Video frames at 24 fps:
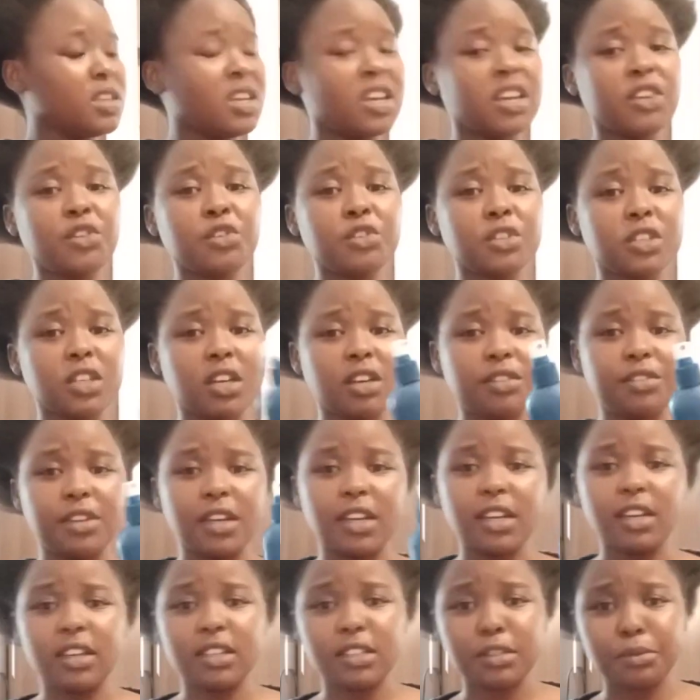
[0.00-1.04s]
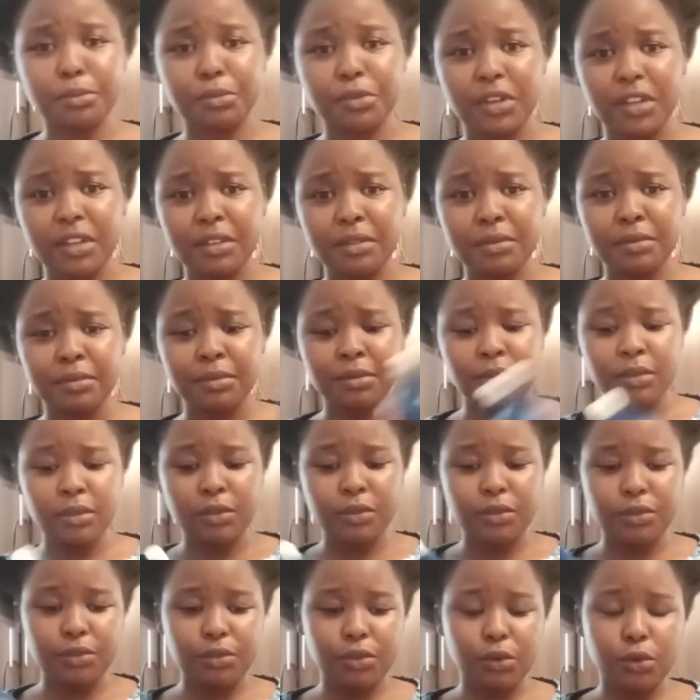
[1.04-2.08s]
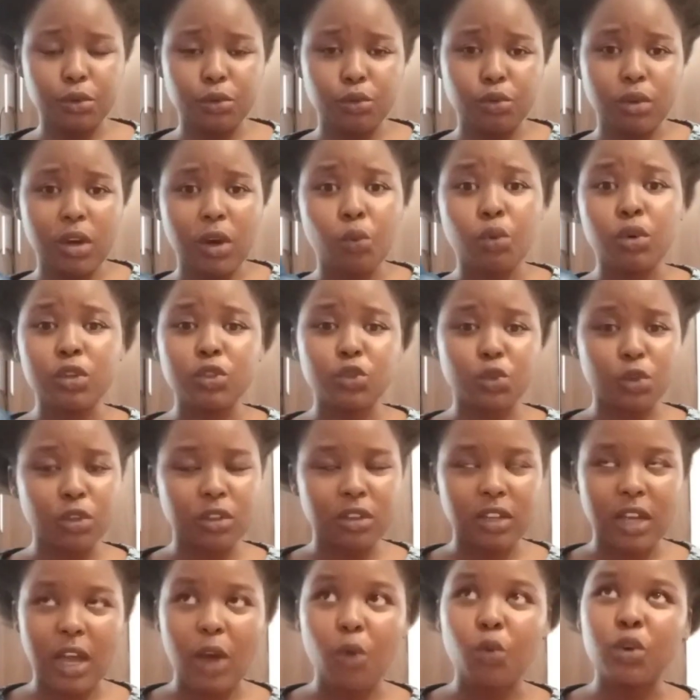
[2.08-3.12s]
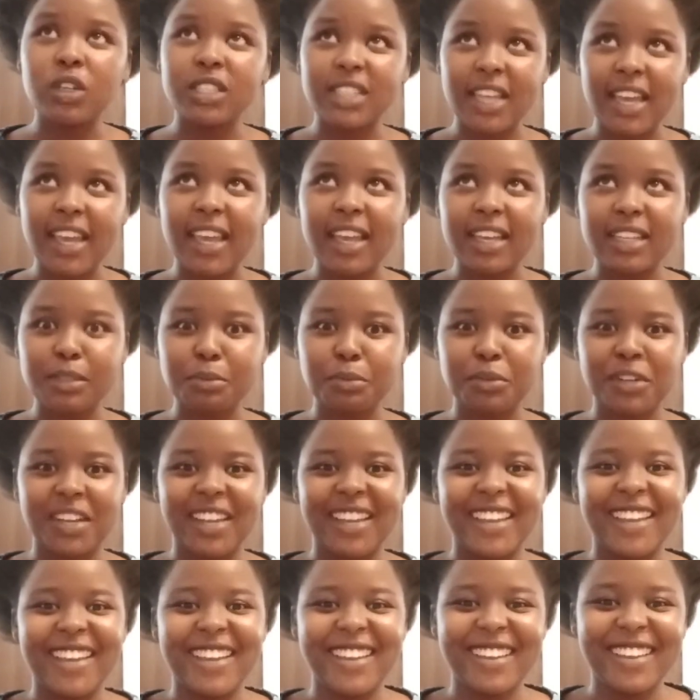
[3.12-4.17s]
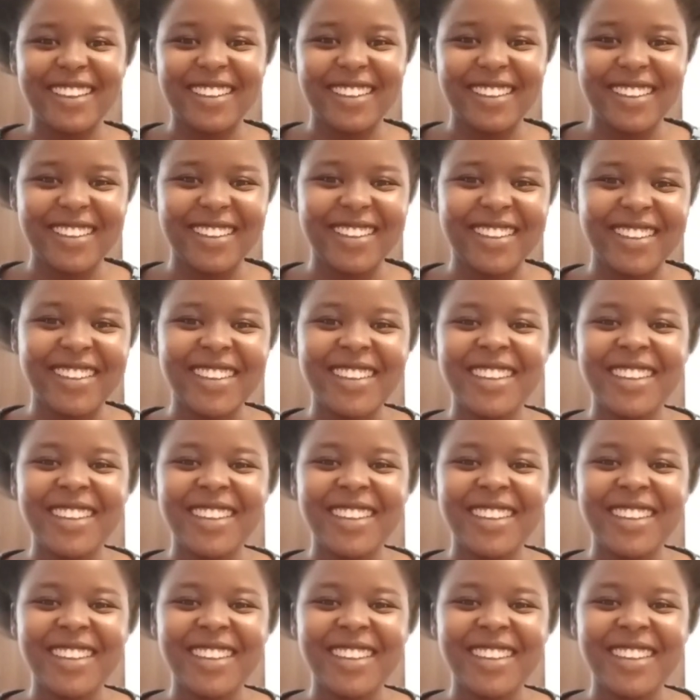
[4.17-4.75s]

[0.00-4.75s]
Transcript: I don't have a hairspray for a water hairspray.